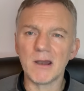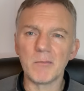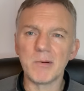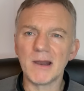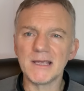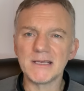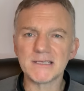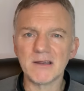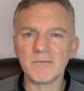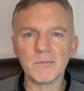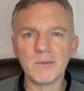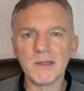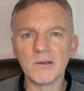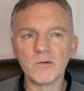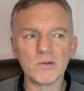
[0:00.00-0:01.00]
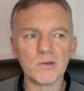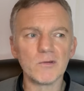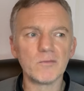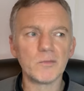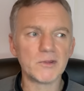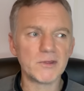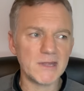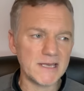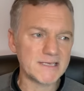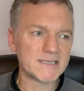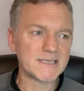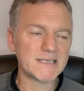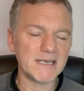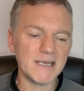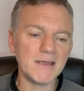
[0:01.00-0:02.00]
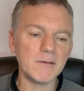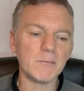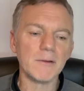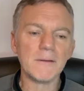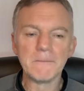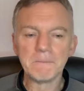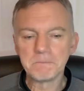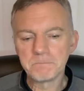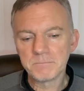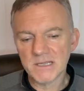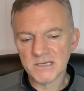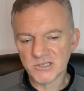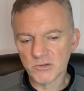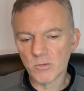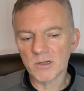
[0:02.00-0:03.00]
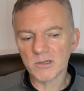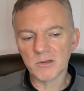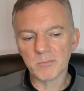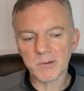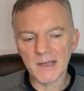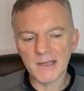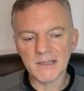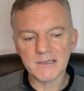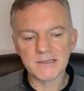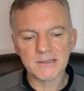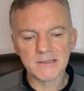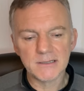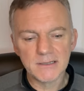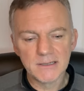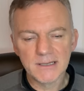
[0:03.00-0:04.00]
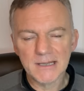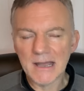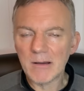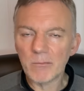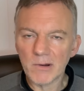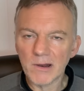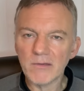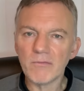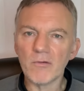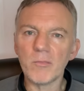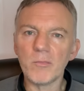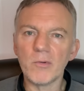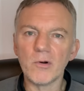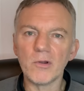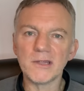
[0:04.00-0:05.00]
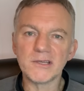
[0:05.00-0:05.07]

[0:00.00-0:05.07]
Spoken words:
The players haven't been good enough. But this team, this squad of players can play football.